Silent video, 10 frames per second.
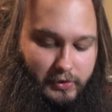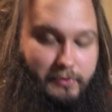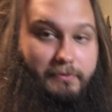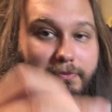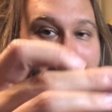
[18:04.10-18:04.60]

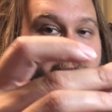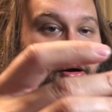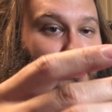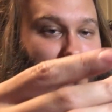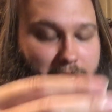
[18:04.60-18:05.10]

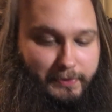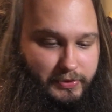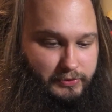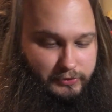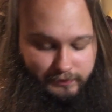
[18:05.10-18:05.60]
Mylar wrap.
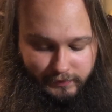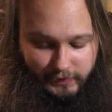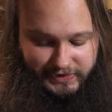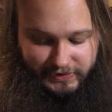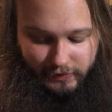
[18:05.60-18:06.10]

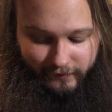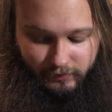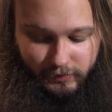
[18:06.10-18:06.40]
That's 2 of them.